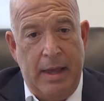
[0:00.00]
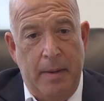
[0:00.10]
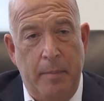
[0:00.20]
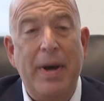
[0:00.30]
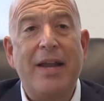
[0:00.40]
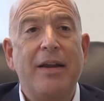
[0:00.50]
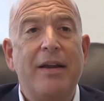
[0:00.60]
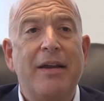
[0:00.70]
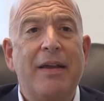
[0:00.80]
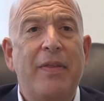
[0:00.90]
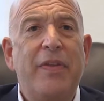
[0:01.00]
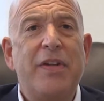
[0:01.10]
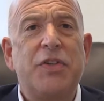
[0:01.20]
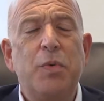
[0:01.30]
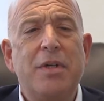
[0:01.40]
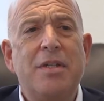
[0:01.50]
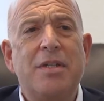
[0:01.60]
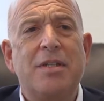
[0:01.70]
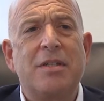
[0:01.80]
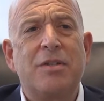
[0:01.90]
But this
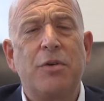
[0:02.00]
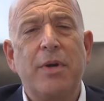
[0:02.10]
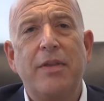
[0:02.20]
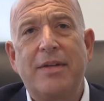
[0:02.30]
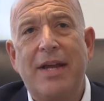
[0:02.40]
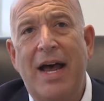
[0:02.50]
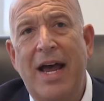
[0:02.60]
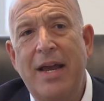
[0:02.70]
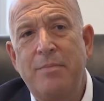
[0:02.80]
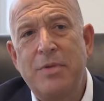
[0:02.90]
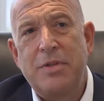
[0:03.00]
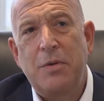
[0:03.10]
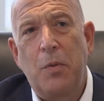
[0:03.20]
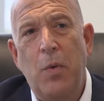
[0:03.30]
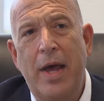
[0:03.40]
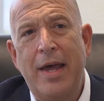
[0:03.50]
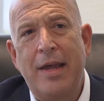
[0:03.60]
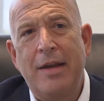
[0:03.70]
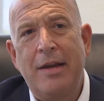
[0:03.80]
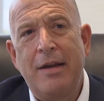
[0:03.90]
was during the times
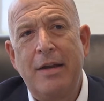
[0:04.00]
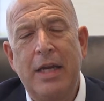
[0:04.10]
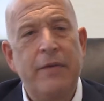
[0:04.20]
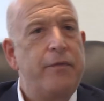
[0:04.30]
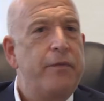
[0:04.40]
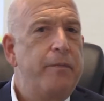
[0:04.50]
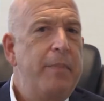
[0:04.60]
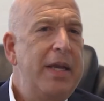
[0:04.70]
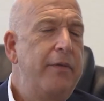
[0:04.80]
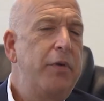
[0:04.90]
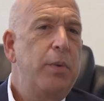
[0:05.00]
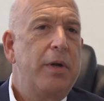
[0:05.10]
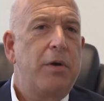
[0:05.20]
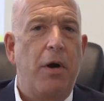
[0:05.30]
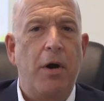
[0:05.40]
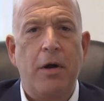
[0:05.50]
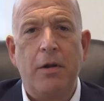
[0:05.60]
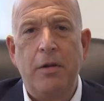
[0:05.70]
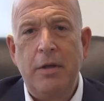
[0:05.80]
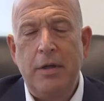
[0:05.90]
when, if many of you
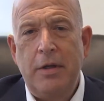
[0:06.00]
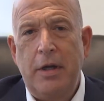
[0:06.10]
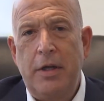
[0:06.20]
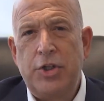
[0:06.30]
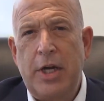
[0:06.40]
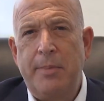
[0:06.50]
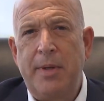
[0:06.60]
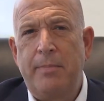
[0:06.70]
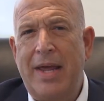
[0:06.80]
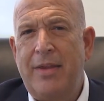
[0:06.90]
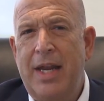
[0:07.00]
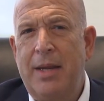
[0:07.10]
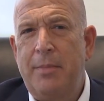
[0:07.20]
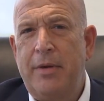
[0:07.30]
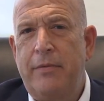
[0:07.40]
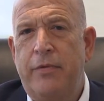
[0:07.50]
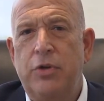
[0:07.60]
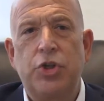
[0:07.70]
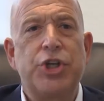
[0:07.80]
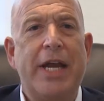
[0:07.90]
recall, a gentleman by the name of
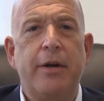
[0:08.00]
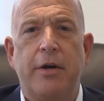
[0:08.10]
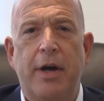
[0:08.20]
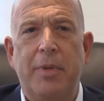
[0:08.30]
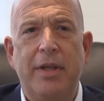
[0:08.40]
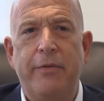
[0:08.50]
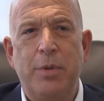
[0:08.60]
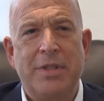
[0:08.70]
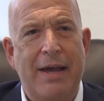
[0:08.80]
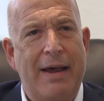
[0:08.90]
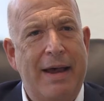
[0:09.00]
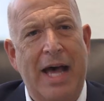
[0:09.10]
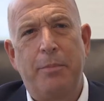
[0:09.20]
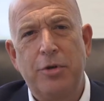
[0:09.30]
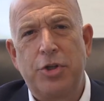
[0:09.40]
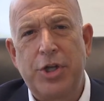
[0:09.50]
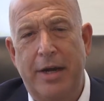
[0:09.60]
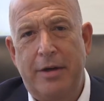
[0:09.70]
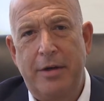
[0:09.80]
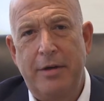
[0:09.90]
Schenker, I believe it was Albert
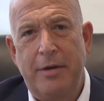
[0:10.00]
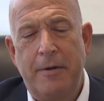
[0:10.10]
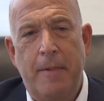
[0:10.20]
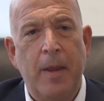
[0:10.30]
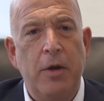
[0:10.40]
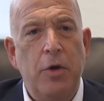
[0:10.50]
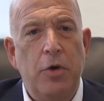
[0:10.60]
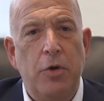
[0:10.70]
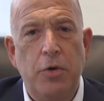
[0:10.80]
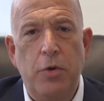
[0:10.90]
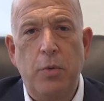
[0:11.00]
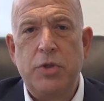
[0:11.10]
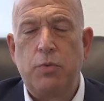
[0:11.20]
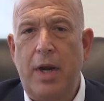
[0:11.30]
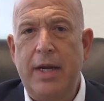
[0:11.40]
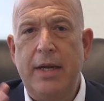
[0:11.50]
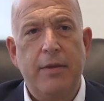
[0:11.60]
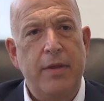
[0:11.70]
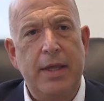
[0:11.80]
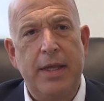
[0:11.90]
Schenker, who was running
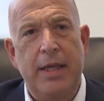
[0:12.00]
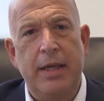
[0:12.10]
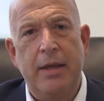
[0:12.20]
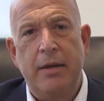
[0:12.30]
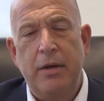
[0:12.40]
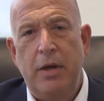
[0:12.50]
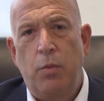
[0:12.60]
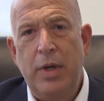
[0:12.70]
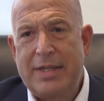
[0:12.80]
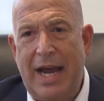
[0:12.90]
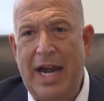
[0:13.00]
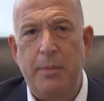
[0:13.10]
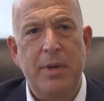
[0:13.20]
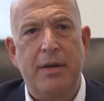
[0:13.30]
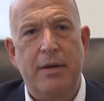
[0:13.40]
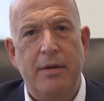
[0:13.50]
the retirement